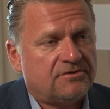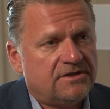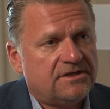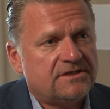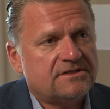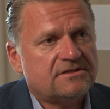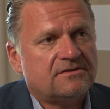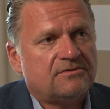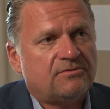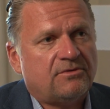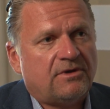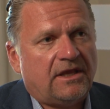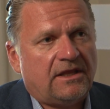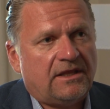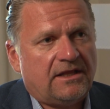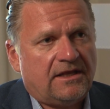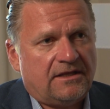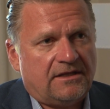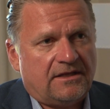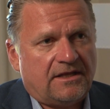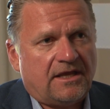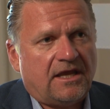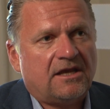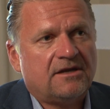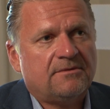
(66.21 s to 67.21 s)
reason why the
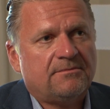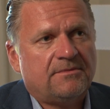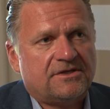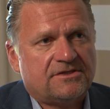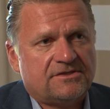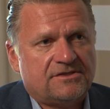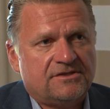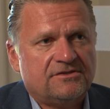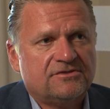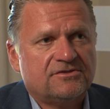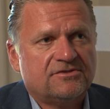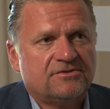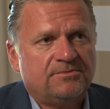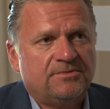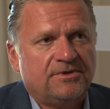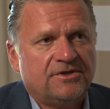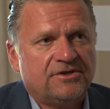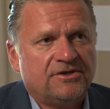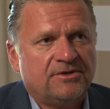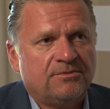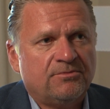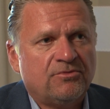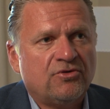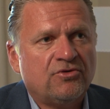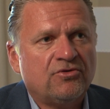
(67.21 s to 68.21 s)
entire mesh needs to be
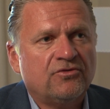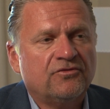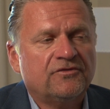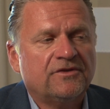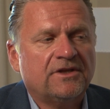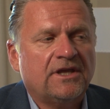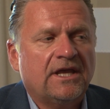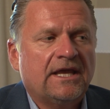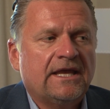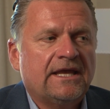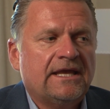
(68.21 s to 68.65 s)
removed